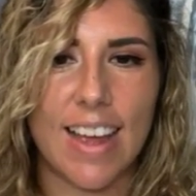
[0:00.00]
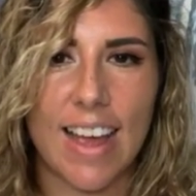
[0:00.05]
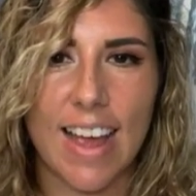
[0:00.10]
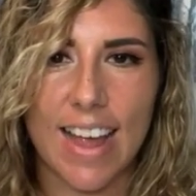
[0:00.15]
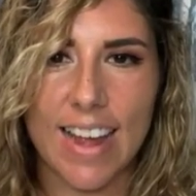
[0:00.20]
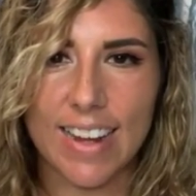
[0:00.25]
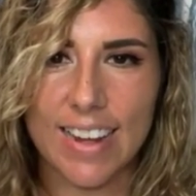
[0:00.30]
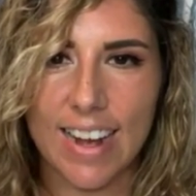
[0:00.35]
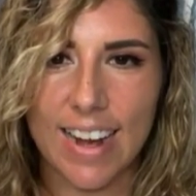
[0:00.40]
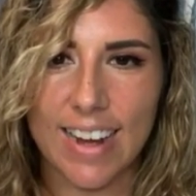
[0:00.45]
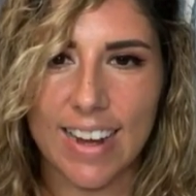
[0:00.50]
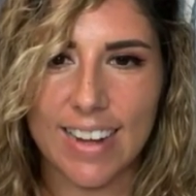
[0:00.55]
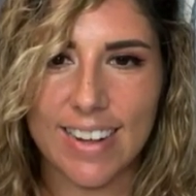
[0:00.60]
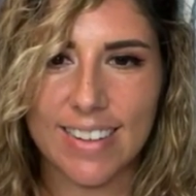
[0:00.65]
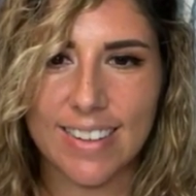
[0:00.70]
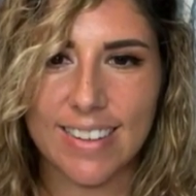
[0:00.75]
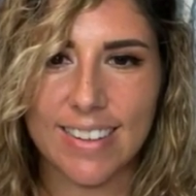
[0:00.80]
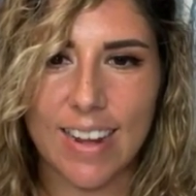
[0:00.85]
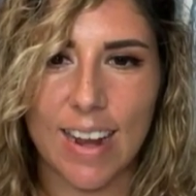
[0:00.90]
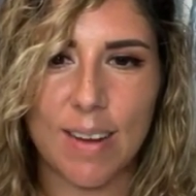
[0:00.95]
Hey
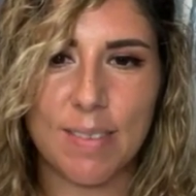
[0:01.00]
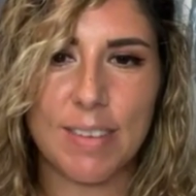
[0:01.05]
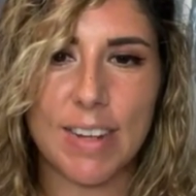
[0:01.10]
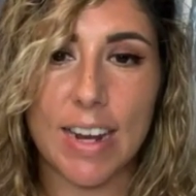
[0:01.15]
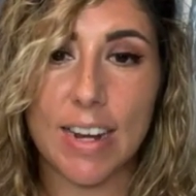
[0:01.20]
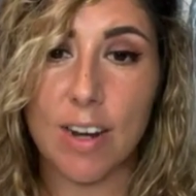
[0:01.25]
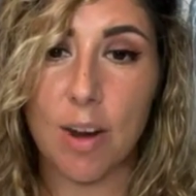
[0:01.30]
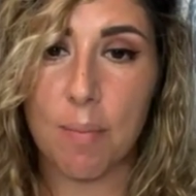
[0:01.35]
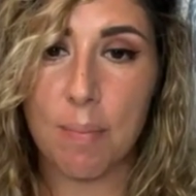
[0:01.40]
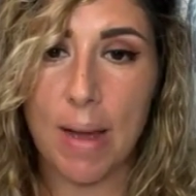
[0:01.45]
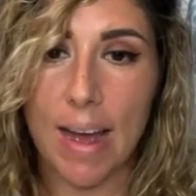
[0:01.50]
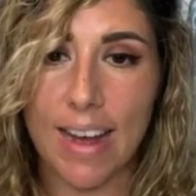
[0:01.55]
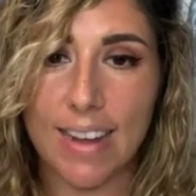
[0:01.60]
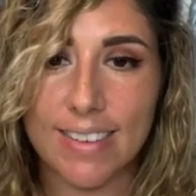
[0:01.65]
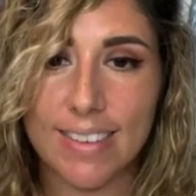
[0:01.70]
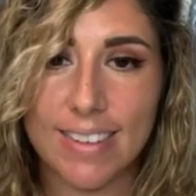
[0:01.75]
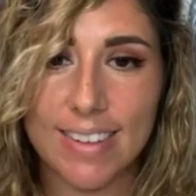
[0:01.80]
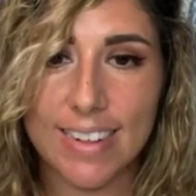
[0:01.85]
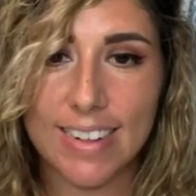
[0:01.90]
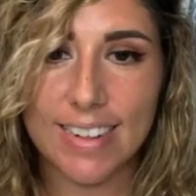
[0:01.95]
guys, I'm Danielle
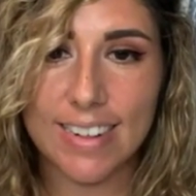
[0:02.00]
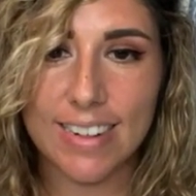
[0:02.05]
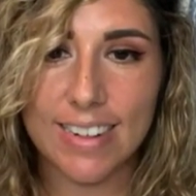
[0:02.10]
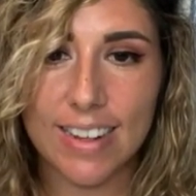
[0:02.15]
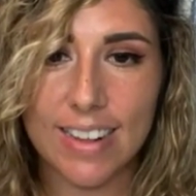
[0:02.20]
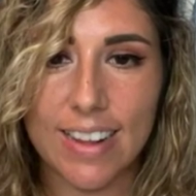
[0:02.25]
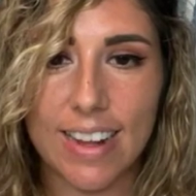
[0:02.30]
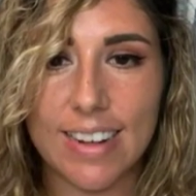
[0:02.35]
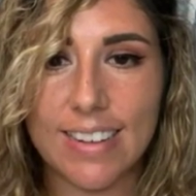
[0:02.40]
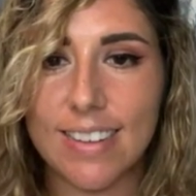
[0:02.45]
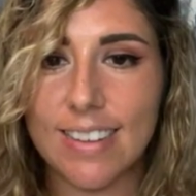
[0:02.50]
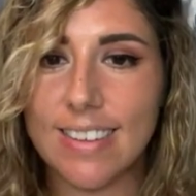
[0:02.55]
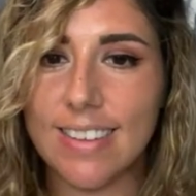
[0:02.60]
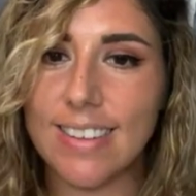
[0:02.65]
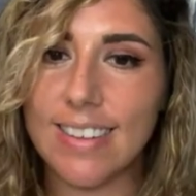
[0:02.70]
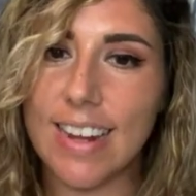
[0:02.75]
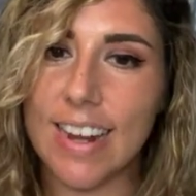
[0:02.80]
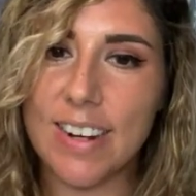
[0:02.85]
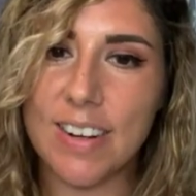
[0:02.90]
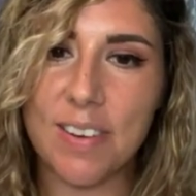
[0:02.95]
Massi,
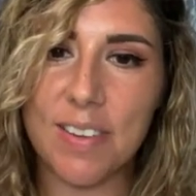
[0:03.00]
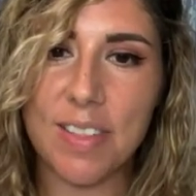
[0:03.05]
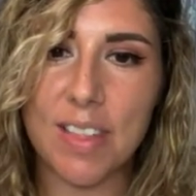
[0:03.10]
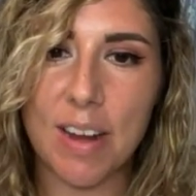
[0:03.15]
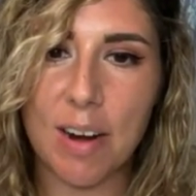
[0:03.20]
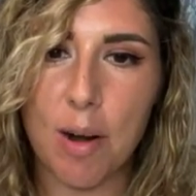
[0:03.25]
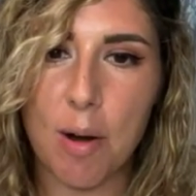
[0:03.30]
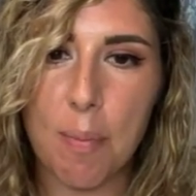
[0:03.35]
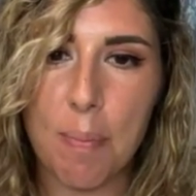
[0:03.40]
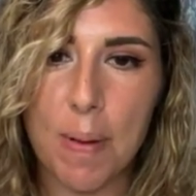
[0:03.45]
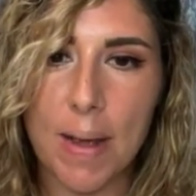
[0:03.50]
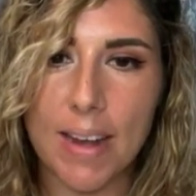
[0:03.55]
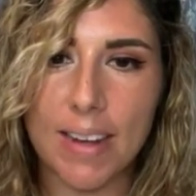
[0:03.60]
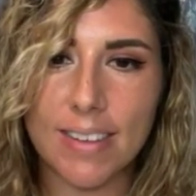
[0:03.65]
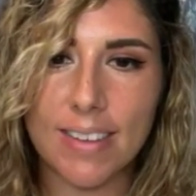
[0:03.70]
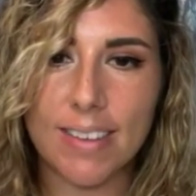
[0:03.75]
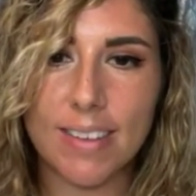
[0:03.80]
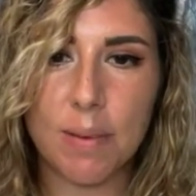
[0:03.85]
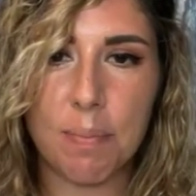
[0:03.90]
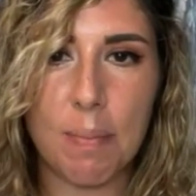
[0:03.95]
licensed
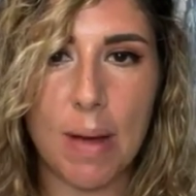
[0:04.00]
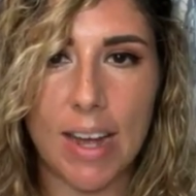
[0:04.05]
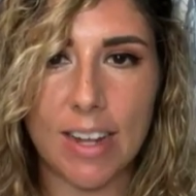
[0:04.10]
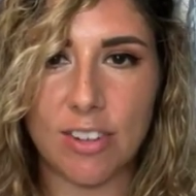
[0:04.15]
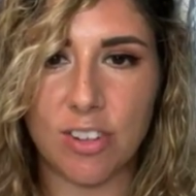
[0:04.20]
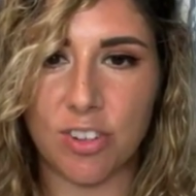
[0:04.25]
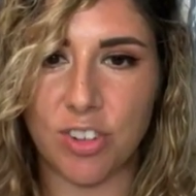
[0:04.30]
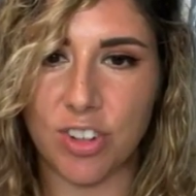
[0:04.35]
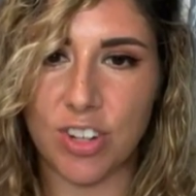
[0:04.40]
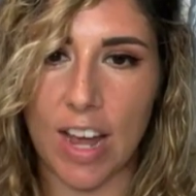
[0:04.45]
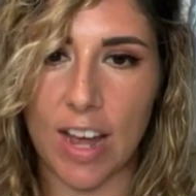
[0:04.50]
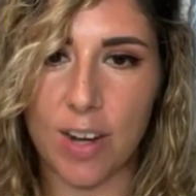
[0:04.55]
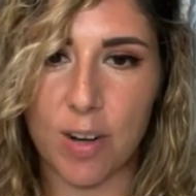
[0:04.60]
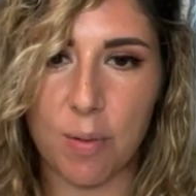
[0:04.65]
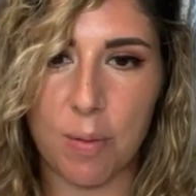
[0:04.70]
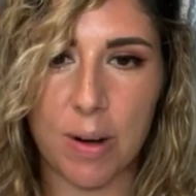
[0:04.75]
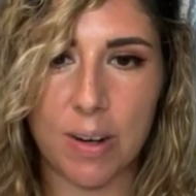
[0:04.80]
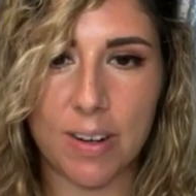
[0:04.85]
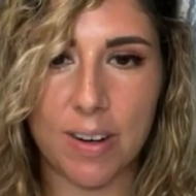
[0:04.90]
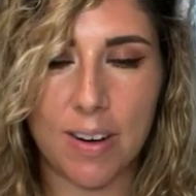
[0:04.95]
psychotherapist, master shadow
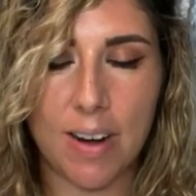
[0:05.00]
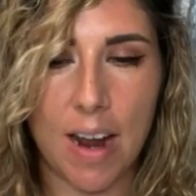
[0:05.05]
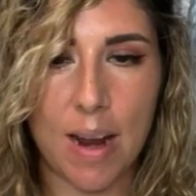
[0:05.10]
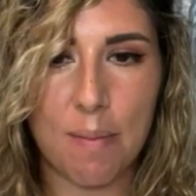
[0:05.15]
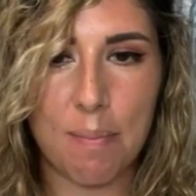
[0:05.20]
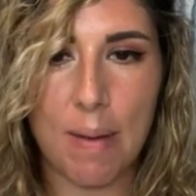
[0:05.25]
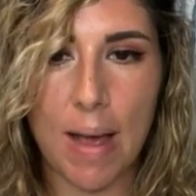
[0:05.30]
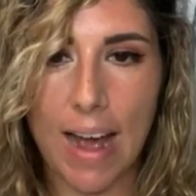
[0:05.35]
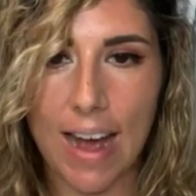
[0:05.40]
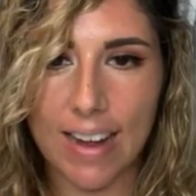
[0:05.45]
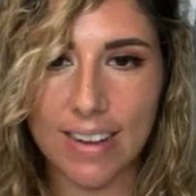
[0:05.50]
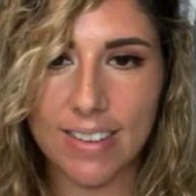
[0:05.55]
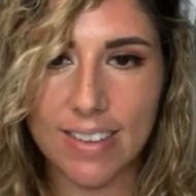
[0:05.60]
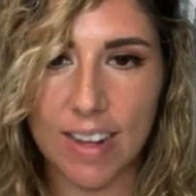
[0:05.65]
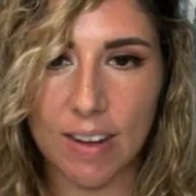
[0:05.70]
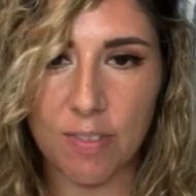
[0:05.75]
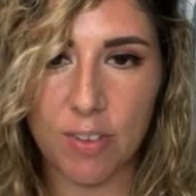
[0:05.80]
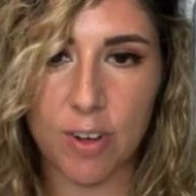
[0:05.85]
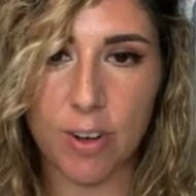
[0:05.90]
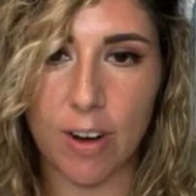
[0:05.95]
worker, and past
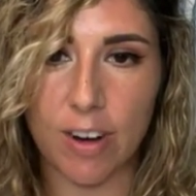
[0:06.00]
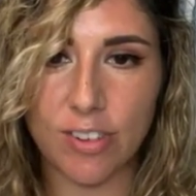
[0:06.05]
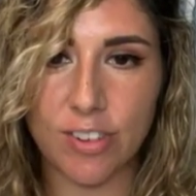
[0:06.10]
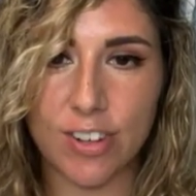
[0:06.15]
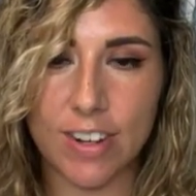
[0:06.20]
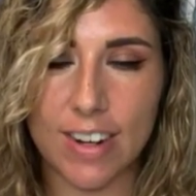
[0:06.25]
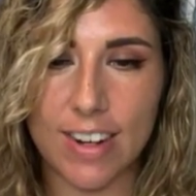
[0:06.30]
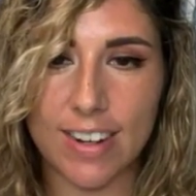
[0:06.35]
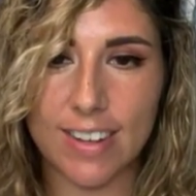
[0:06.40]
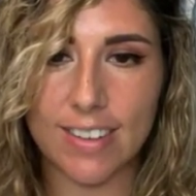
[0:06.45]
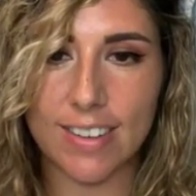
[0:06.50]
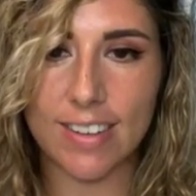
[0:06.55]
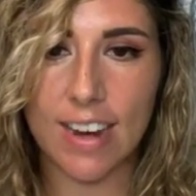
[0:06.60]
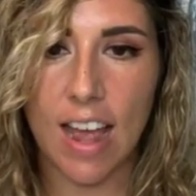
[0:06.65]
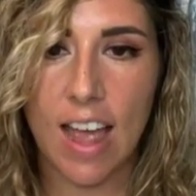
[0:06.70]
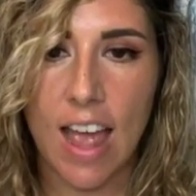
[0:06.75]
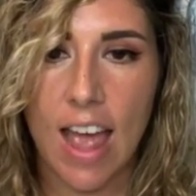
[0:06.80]
life regressionist.